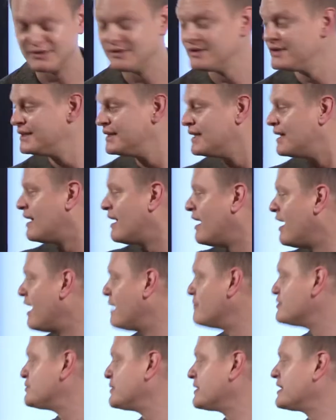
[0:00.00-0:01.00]
you.
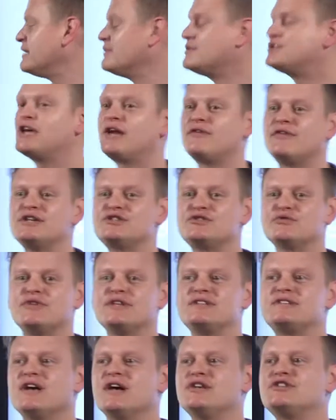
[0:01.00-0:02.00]
To be clear, with generational
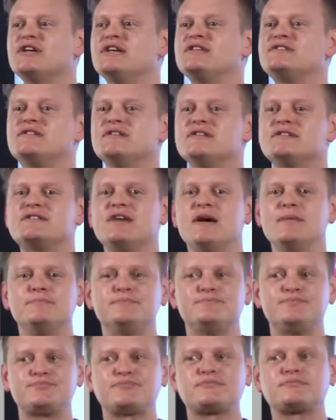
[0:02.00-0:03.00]
research is that
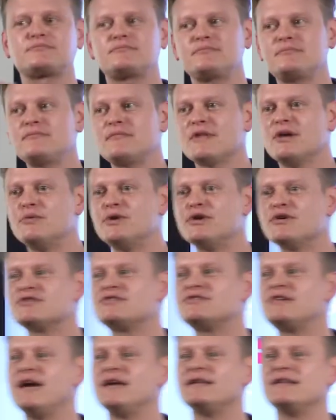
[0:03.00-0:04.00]
we're not
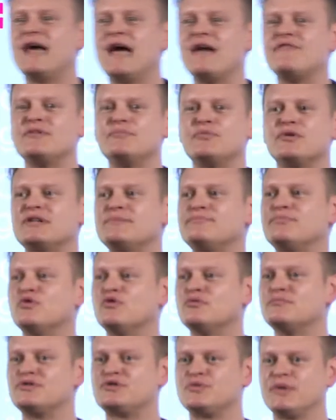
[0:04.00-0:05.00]
saying that everybody
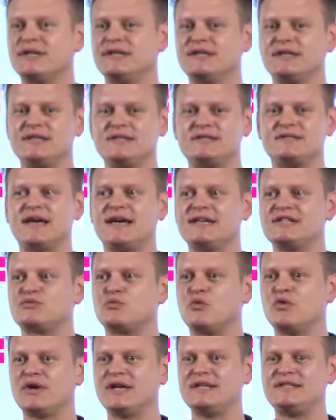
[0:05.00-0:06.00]
born between these dates
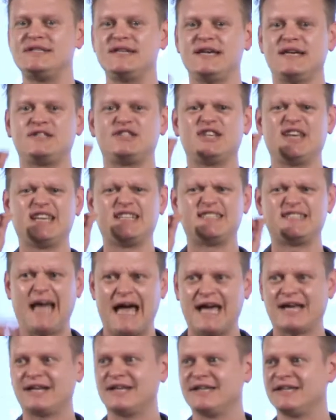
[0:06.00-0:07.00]
will adhere to
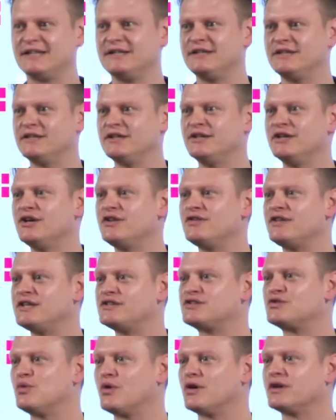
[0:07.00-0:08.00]
exactly
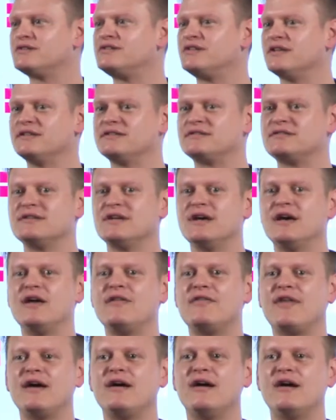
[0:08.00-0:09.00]
these qualities.
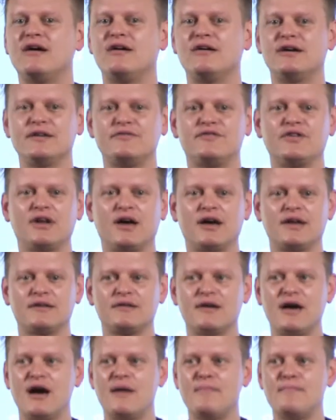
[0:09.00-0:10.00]
They are, if you
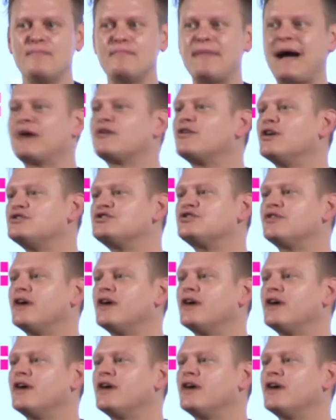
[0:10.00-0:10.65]
like, macro